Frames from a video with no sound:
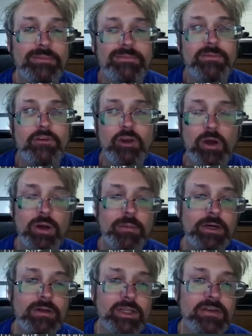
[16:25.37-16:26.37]
So I'm going
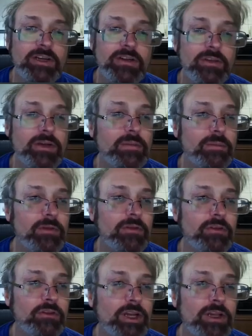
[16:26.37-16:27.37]
to leave it at the
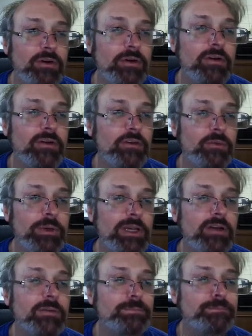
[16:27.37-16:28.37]
standard speed.
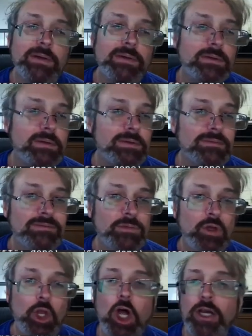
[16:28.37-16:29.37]

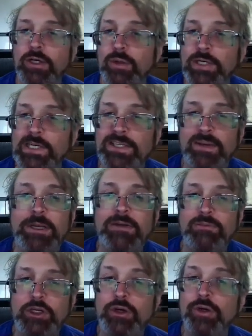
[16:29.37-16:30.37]
Claude agrees. I mean,
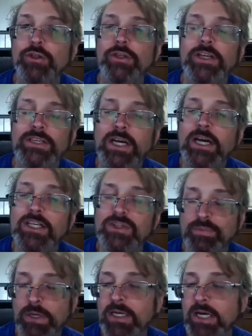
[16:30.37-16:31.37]
usually it does,
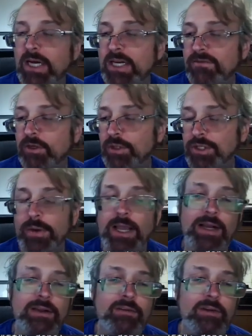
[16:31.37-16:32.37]
but I have also
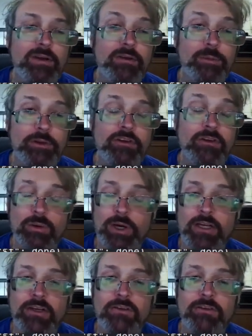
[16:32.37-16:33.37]
added explicit
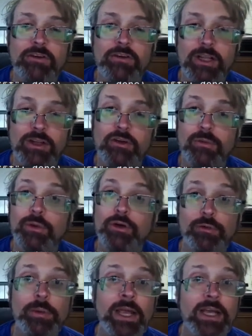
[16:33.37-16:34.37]
directives to tell it to push
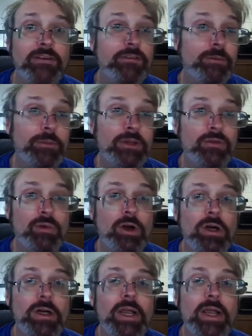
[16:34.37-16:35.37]
back if something's
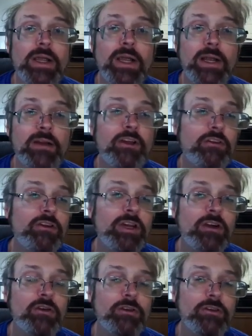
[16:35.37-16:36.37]
wrong. And it does
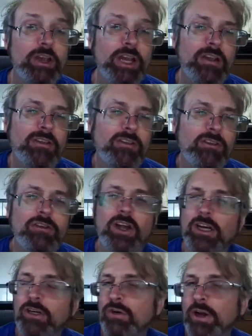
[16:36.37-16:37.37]
occasionally say, hey, this is not
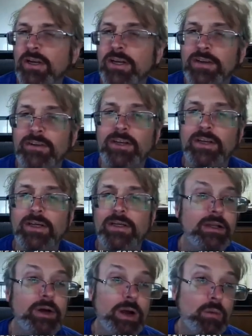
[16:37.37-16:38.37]
a great idea.
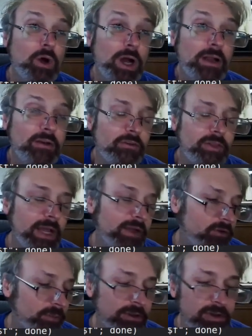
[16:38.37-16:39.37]
And, I want that to
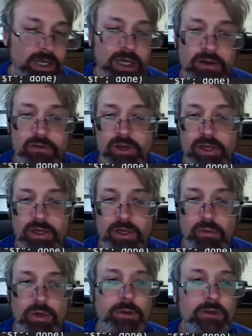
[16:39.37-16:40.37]
be the case. I
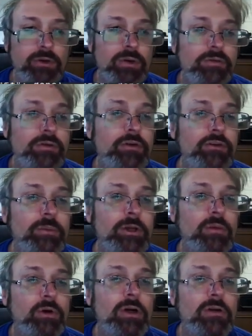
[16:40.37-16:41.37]
want to be told if there's something
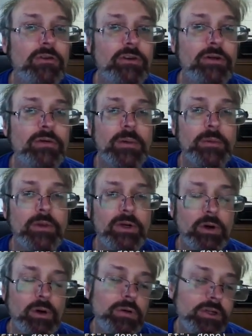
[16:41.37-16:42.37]
wrong. So the
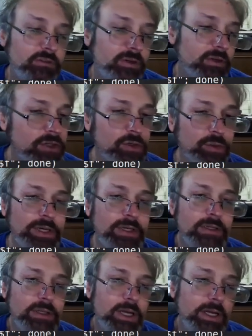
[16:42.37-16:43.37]
goal is to treat it
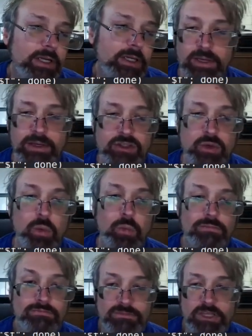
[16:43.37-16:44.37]
like it's
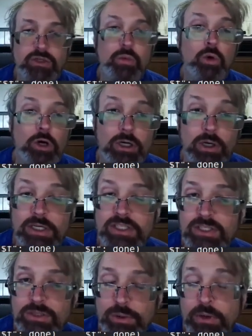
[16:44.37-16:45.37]
a worker. It's
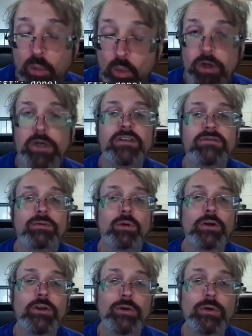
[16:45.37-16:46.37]
doing work for
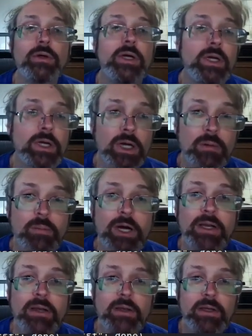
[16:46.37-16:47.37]
you. But,
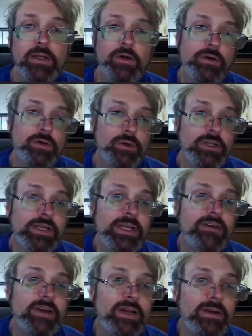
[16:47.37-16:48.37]
you really need
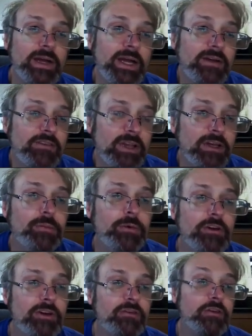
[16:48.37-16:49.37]
to have the
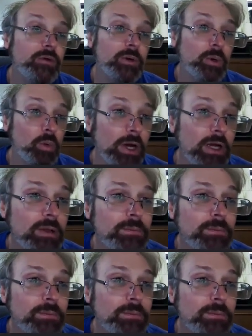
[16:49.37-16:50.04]
expertise to do it well.